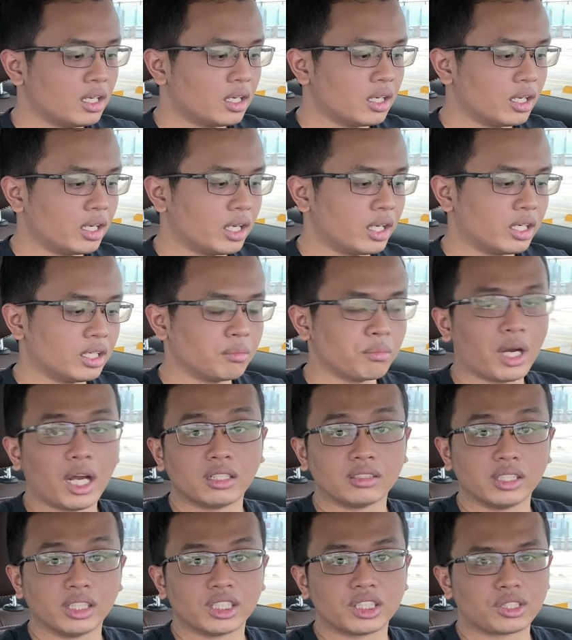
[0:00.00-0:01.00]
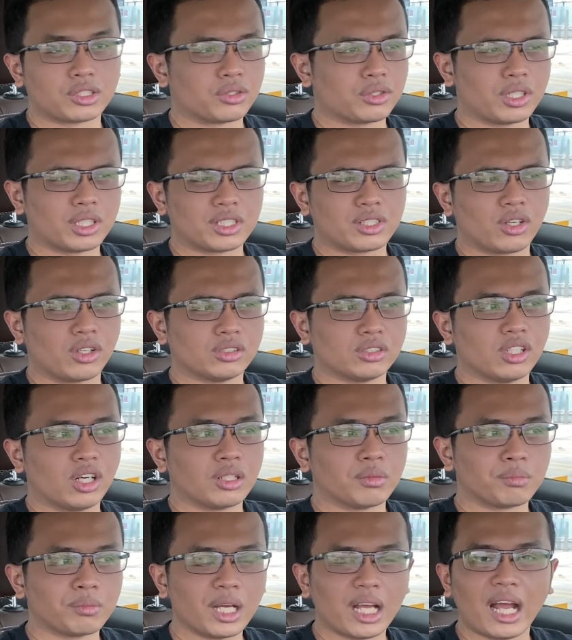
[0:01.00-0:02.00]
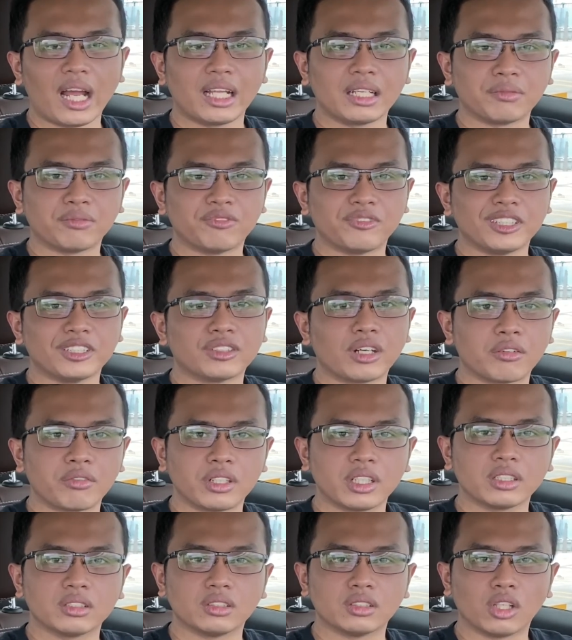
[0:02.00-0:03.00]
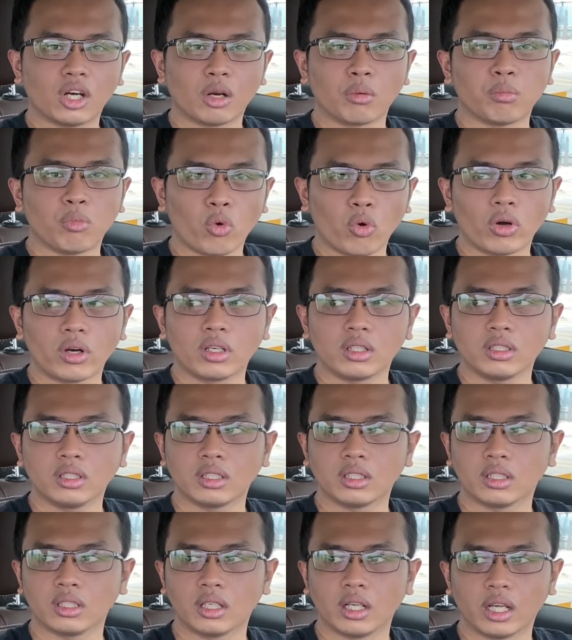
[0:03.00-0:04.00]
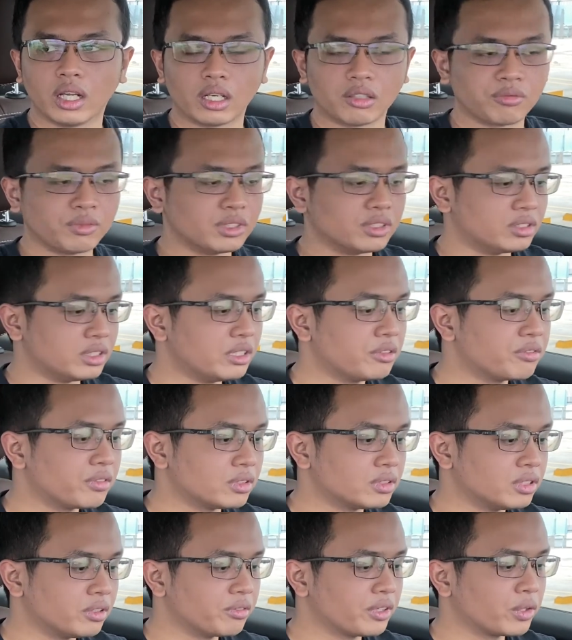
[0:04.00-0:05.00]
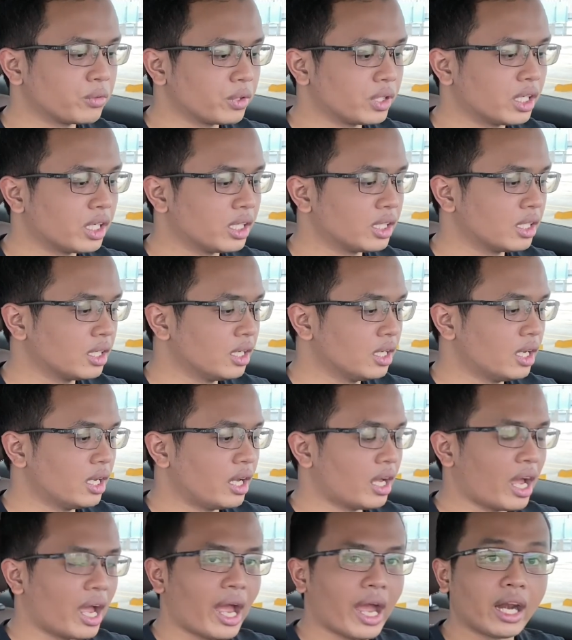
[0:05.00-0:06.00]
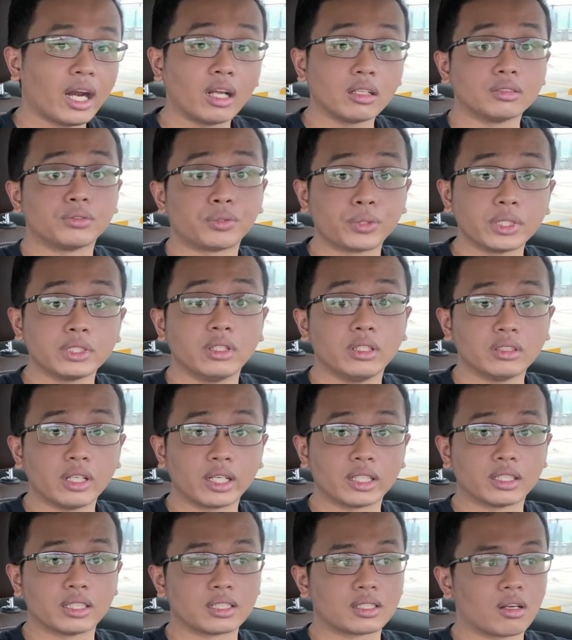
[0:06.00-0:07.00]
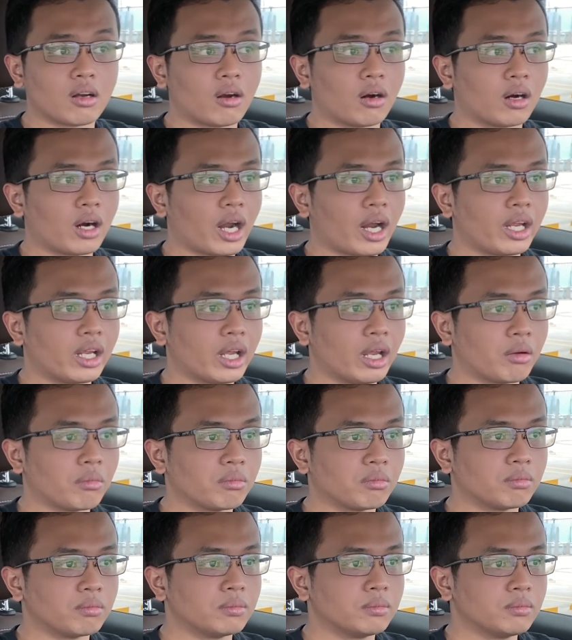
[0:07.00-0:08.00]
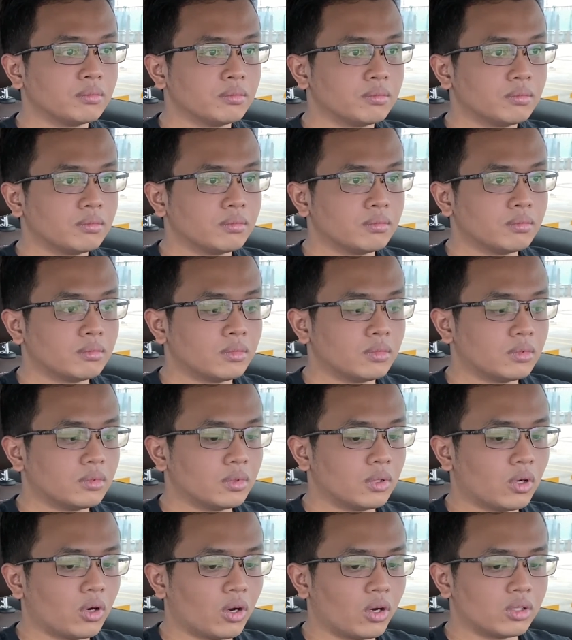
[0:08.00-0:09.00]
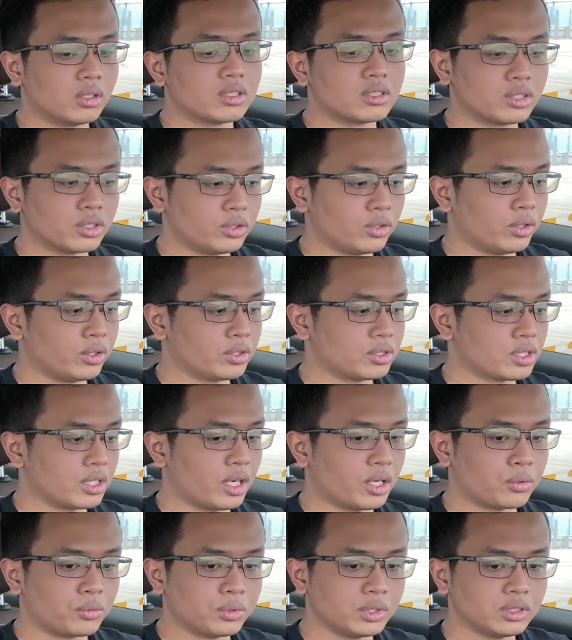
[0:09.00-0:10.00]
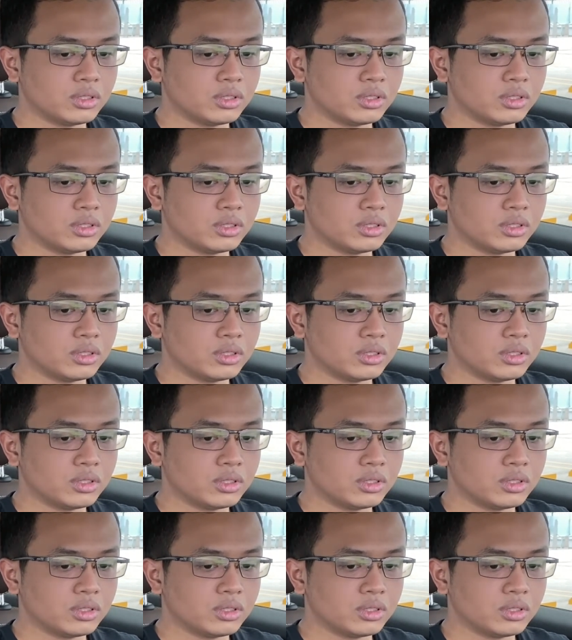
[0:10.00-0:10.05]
in the mileage, so that's not a lot. But I've been driving it a lot more, and I've been living with it, and I really like this car. I am honestly going to say I really